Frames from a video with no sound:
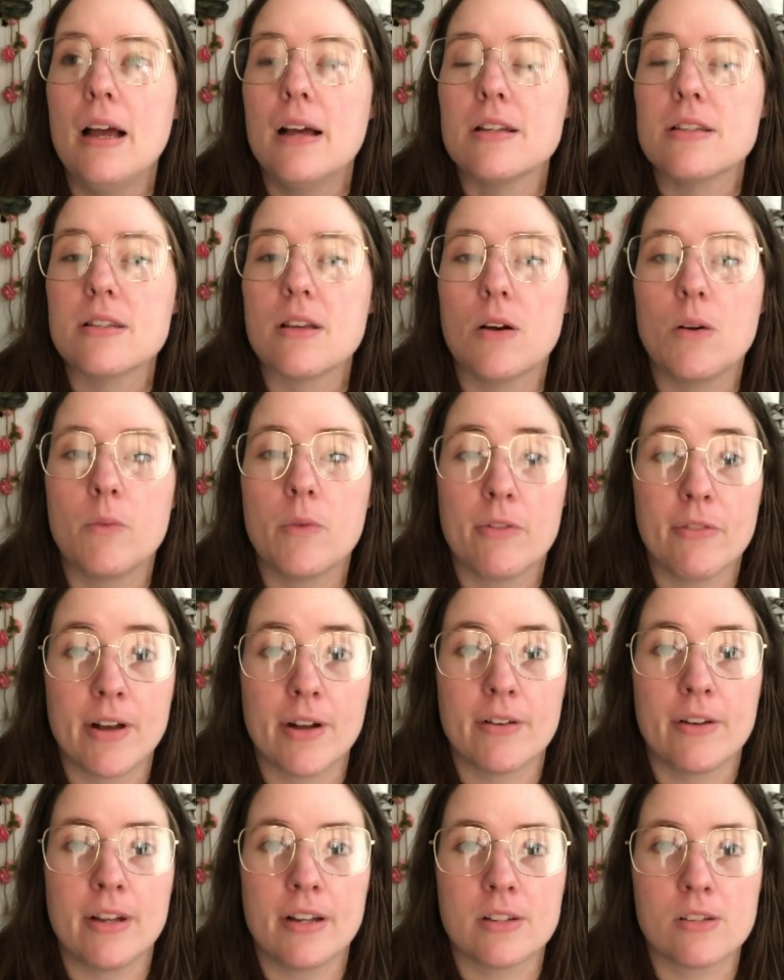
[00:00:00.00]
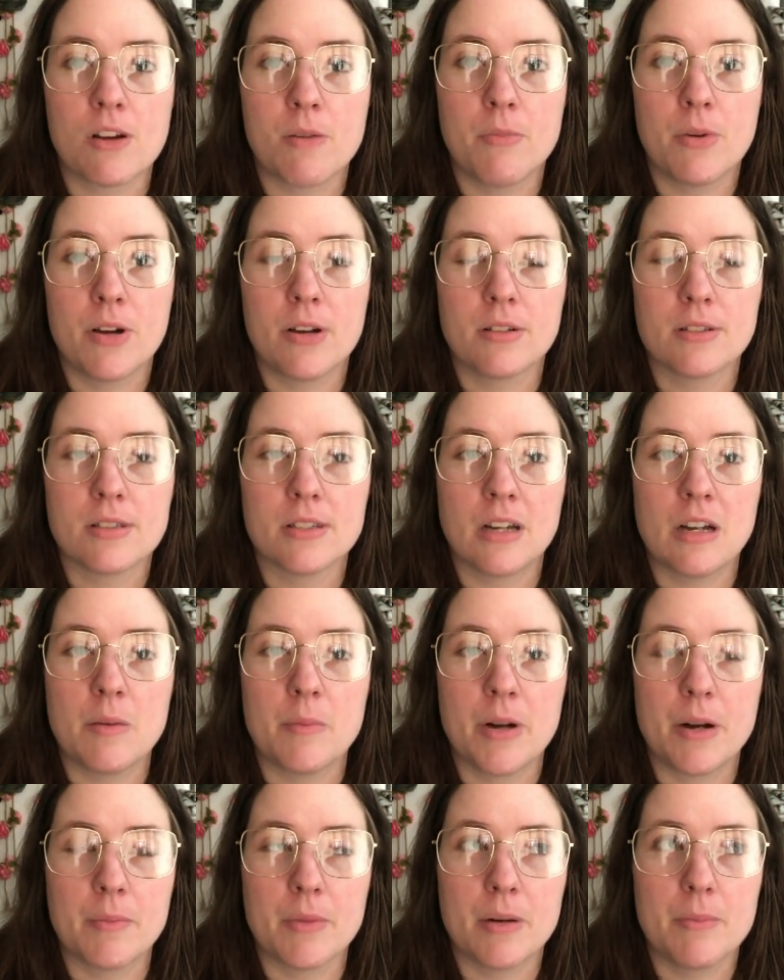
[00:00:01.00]
So we found it, so I bought
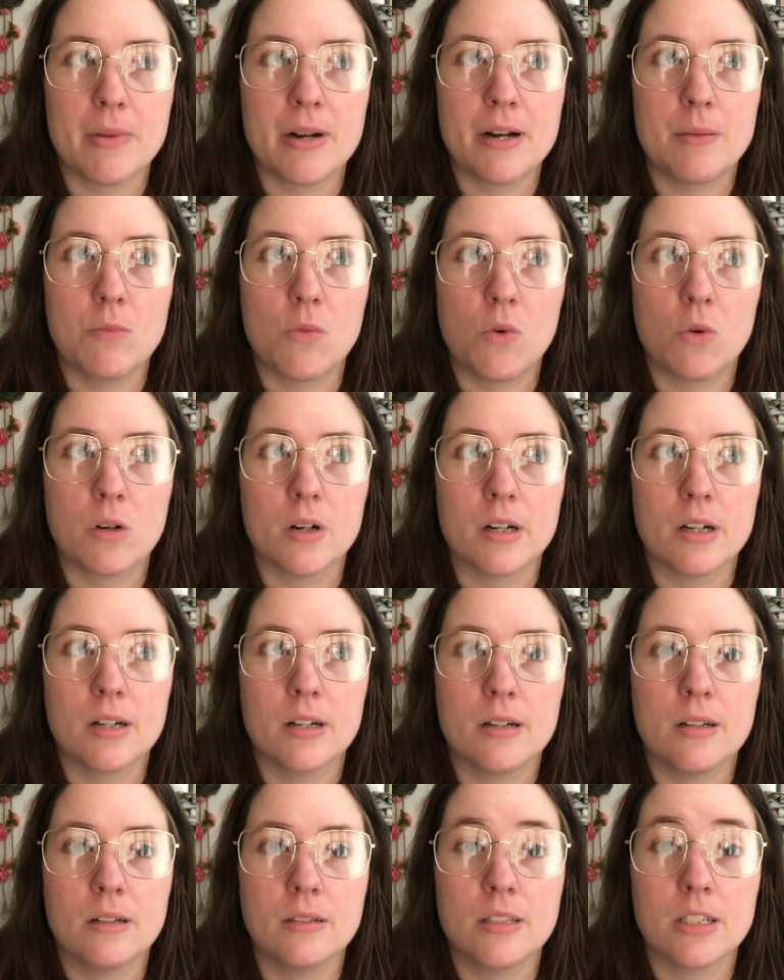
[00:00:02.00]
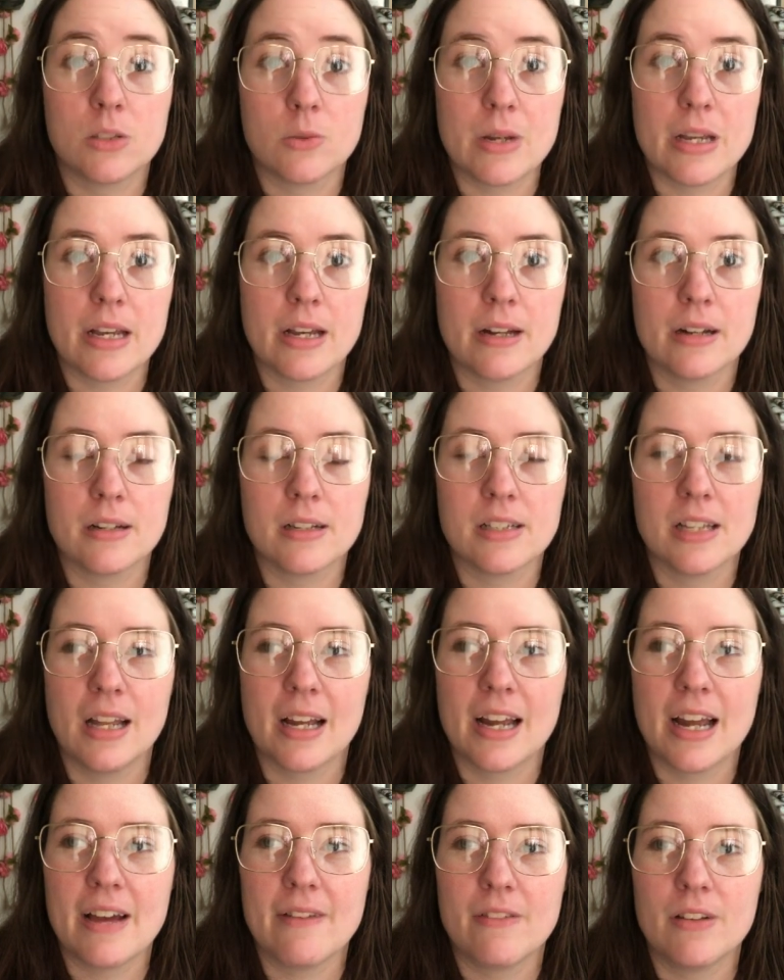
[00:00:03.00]
some, and I'm going to buy more this weekend, because I
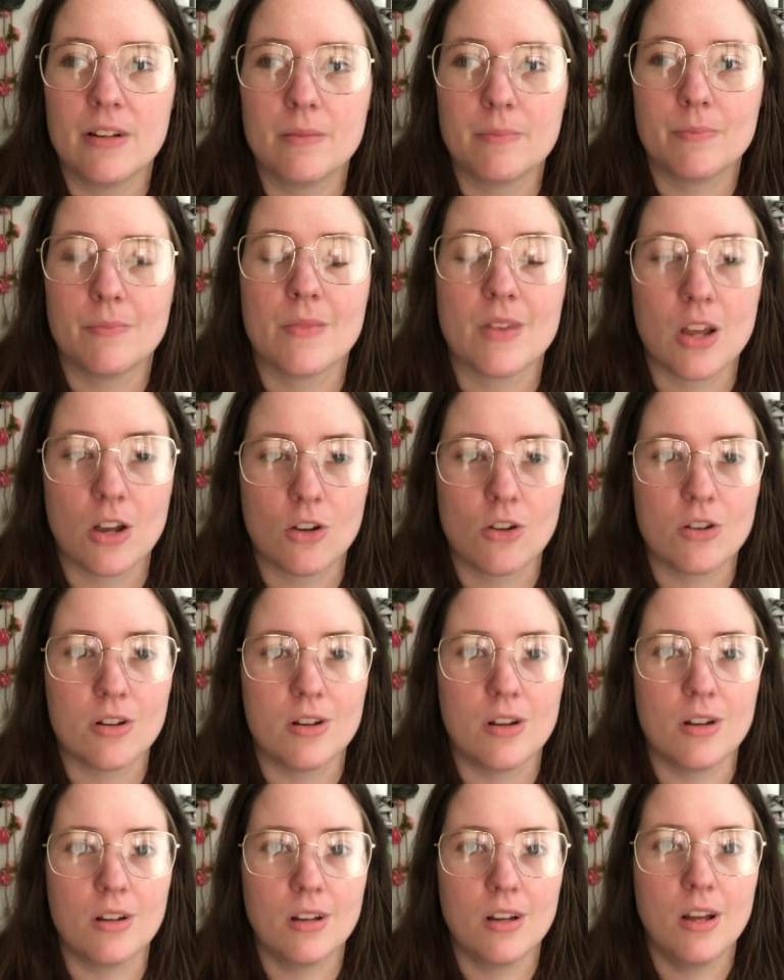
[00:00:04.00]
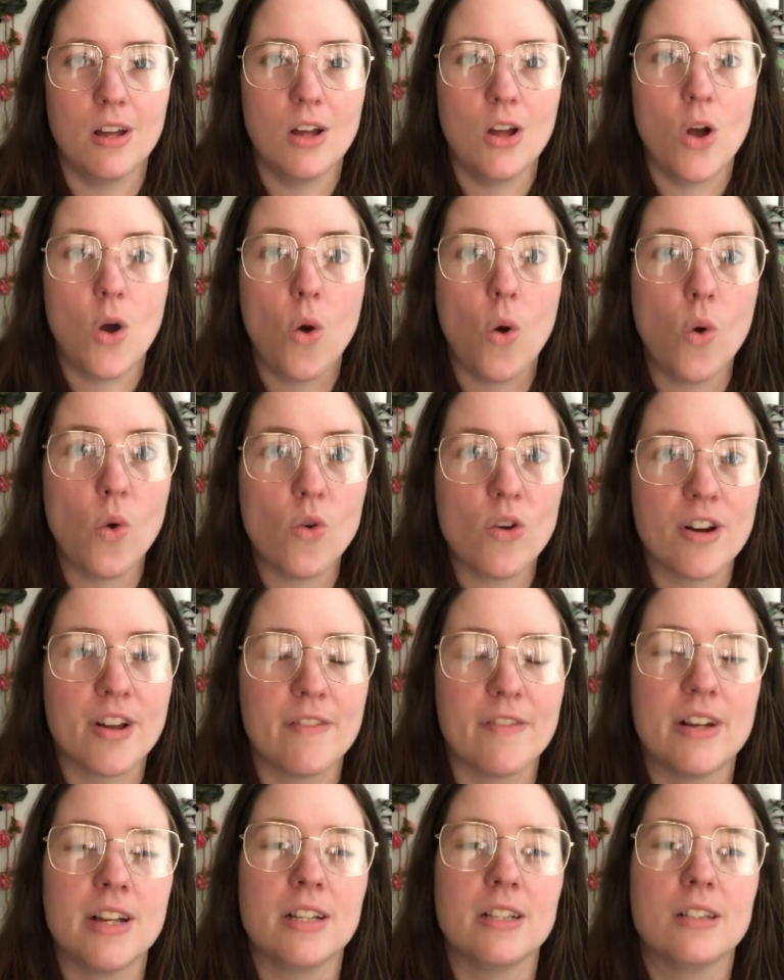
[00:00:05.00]
like having a good hoard
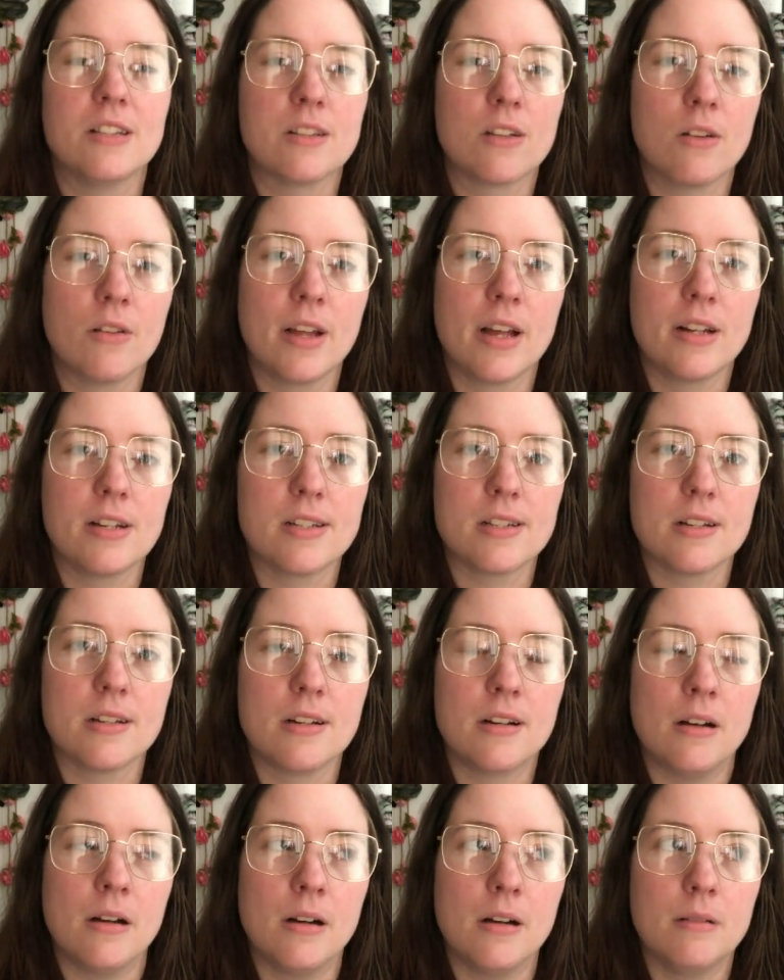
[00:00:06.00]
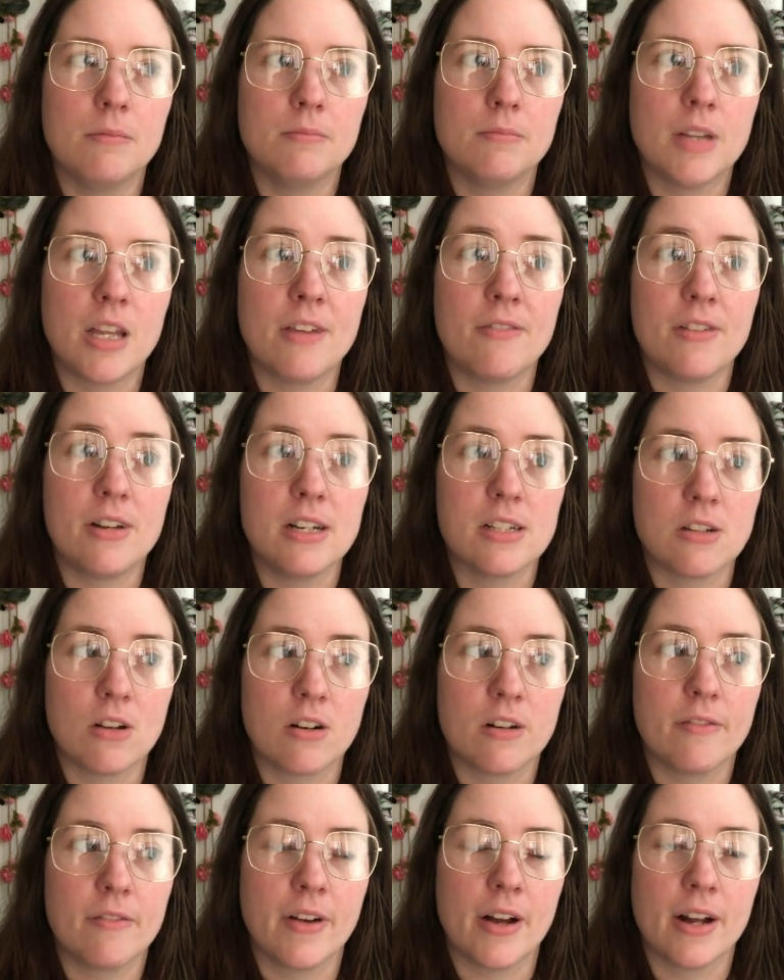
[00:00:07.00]
of it, so that uh, if it is
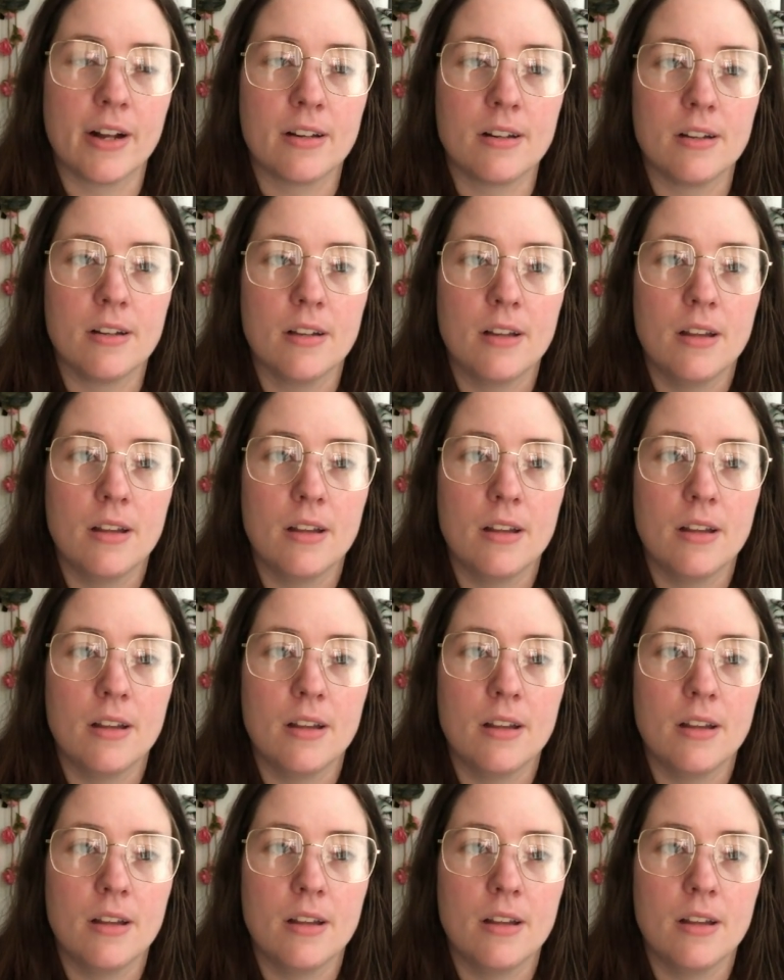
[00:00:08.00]
hard to find,